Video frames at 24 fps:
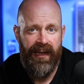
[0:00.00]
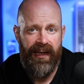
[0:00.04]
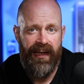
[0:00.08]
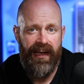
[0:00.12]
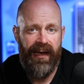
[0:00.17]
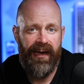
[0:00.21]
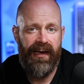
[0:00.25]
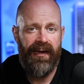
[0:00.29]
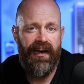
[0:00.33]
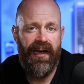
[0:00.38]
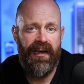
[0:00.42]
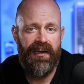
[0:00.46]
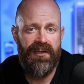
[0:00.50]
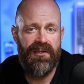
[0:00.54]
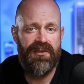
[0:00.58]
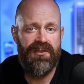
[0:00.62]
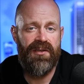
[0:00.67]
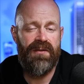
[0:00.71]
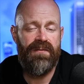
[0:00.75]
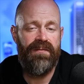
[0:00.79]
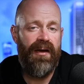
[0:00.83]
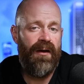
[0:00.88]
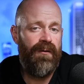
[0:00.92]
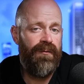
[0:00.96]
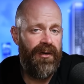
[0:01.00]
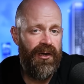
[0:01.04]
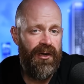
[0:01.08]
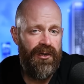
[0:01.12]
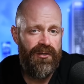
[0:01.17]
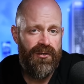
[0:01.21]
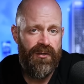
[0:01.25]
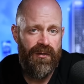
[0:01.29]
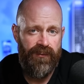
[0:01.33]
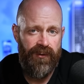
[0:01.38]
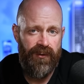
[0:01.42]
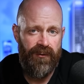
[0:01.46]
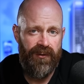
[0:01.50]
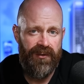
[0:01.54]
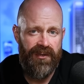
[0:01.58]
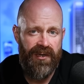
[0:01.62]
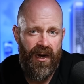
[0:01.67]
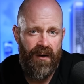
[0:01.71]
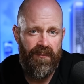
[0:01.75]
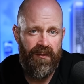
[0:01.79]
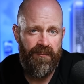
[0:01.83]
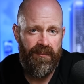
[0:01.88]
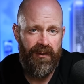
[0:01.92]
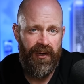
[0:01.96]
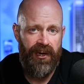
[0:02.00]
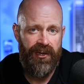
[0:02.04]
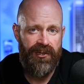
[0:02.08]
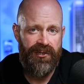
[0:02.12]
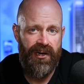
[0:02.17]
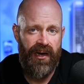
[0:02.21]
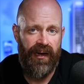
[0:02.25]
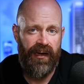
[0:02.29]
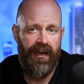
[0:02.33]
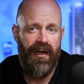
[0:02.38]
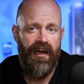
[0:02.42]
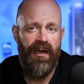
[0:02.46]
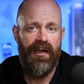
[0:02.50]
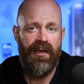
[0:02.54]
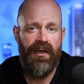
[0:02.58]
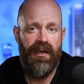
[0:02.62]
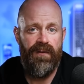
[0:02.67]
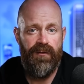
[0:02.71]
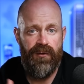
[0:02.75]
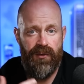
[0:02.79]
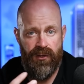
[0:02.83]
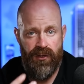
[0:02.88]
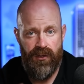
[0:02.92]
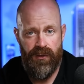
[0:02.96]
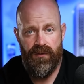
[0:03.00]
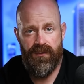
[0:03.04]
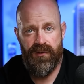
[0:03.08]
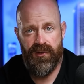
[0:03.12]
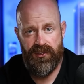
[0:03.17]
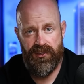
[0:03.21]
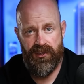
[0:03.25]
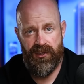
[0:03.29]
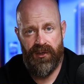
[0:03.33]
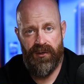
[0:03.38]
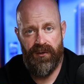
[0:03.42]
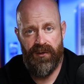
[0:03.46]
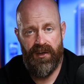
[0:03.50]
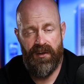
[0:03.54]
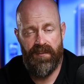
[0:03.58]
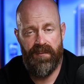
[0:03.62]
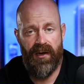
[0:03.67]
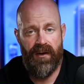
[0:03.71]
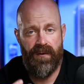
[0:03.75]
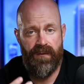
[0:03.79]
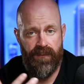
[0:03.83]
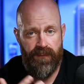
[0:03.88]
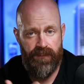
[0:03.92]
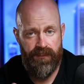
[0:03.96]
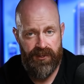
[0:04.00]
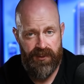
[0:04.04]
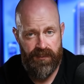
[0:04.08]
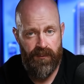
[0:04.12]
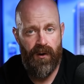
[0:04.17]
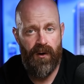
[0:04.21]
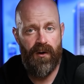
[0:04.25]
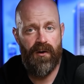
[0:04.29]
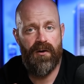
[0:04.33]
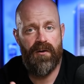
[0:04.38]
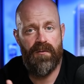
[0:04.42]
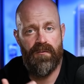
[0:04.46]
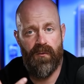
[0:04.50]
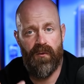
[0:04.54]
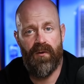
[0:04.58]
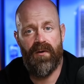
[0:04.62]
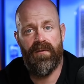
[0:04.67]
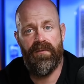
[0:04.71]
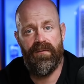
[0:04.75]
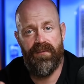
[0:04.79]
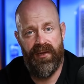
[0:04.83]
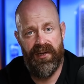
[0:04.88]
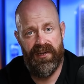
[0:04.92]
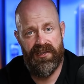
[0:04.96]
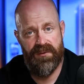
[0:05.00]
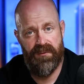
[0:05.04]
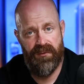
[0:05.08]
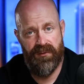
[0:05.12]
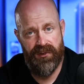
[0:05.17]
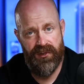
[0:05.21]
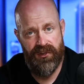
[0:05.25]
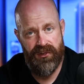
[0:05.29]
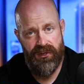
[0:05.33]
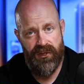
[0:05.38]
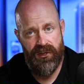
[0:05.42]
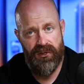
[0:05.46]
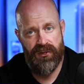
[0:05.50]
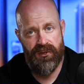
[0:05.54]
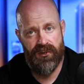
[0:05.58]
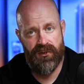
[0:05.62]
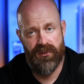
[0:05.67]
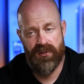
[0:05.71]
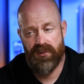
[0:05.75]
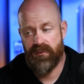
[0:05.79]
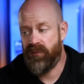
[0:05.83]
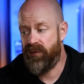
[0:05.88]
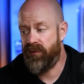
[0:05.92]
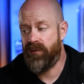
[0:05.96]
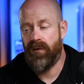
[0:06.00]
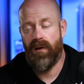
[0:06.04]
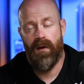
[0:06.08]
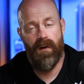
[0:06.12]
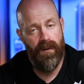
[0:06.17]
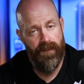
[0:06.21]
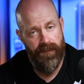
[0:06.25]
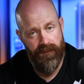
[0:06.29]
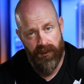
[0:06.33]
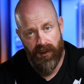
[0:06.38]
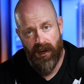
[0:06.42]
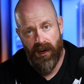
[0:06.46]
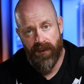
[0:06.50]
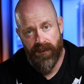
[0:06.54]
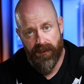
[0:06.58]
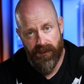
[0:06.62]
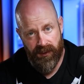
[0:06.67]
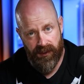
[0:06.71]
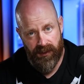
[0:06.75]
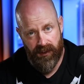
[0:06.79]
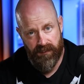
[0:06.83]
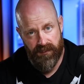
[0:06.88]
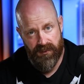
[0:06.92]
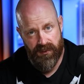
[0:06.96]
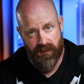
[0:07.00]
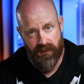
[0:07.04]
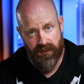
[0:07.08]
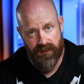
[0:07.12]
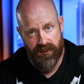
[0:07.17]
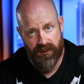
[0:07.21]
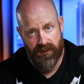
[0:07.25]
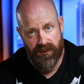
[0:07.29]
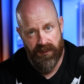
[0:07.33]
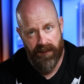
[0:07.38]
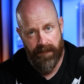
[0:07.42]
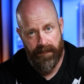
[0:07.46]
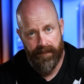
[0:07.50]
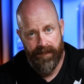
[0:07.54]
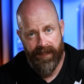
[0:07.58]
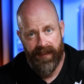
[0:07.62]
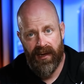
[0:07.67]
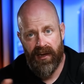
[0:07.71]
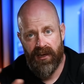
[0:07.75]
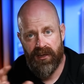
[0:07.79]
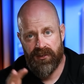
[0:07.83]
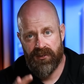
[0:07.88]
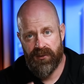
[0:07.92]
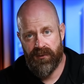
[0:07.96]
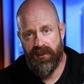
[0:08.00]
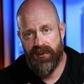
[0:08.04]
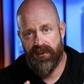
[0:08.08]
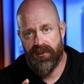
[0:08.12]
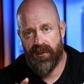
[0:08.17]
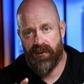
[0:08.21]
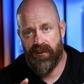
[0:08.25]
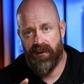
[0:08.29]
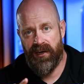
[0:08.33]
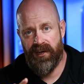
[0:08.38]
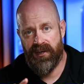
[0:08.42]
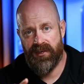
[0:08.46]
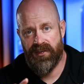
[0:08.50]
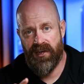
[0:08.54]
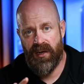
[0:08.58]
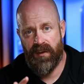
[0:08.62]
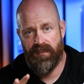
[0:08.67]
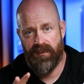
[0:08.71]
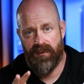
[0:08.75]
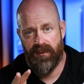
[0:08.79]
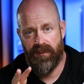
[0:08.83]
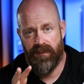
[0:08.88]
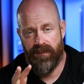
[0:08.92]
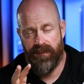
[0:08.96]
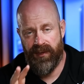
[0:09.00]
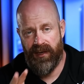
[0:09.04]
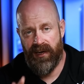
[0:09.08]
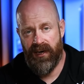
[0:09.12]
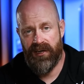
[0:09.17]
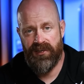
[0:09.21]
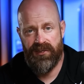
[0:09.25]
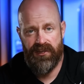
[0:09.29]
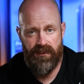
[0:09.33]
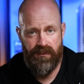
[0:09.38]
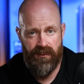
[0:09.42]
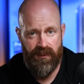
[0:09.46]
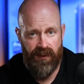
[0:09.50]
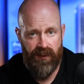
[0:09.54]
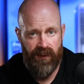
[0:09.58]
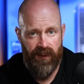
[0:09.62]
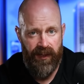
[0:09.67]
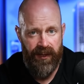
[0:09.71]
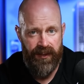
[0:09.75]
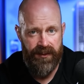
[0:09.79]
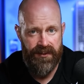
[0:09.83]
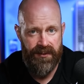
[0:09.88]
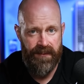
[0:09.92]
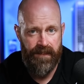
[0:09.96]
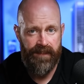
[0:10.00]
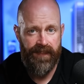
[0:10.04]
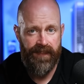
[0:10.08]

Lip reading: It can act as the foundation of your retirement paycheck, giving you the security to make smarter, more flexible decisions with all of your other income sources. So here's a great example that I see with clients.